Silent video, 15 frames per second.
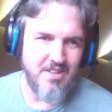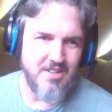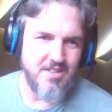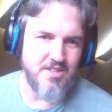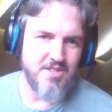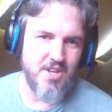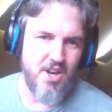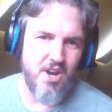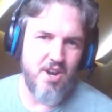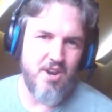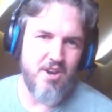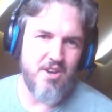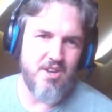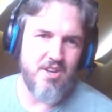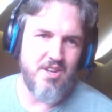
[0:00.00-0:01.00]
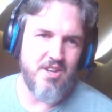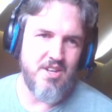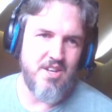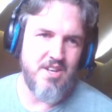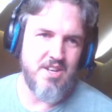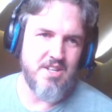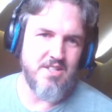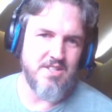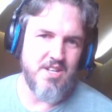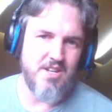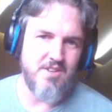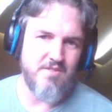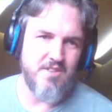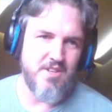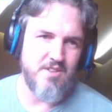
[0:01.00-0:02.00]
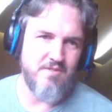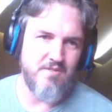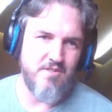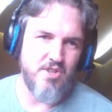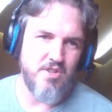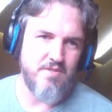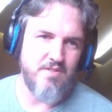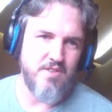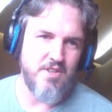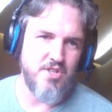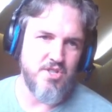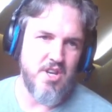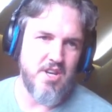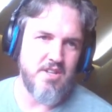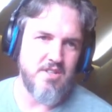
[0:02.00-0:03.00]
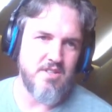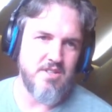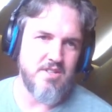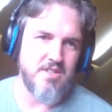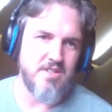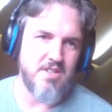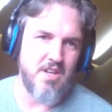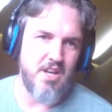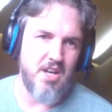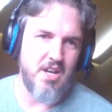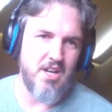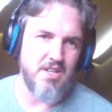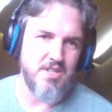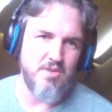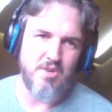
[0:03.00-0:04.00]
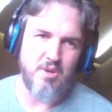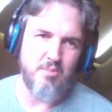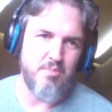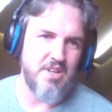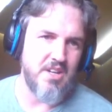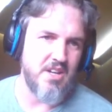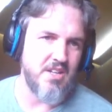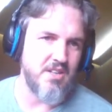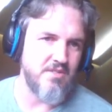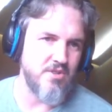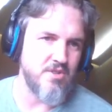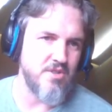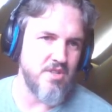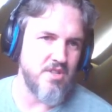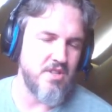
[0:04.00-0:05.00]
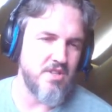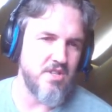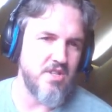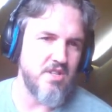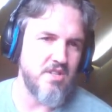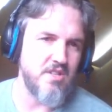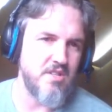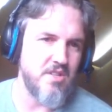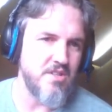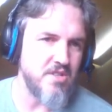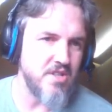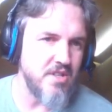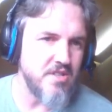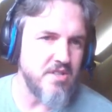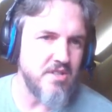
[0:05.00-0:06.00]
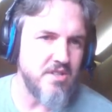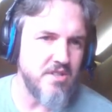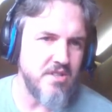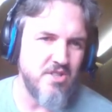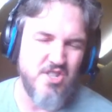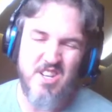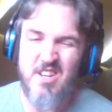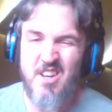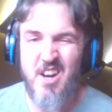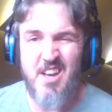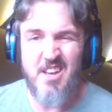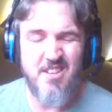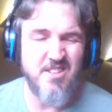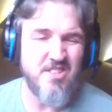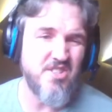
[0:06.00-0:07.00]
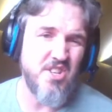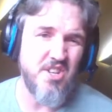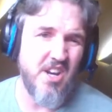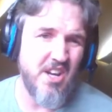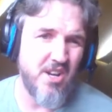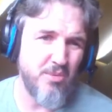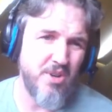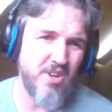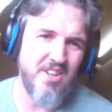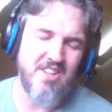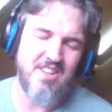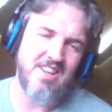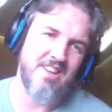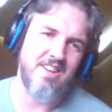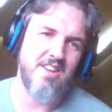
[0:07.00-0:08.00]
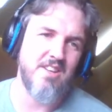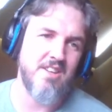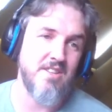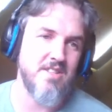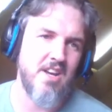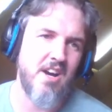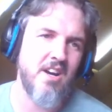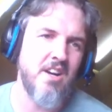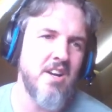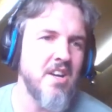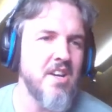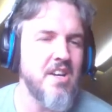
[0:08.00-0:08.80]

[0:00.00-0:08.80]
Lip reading: So here you can see for the genus, so we can pick any of the genuses. Geni, is Geni a word? I don't know, it is now.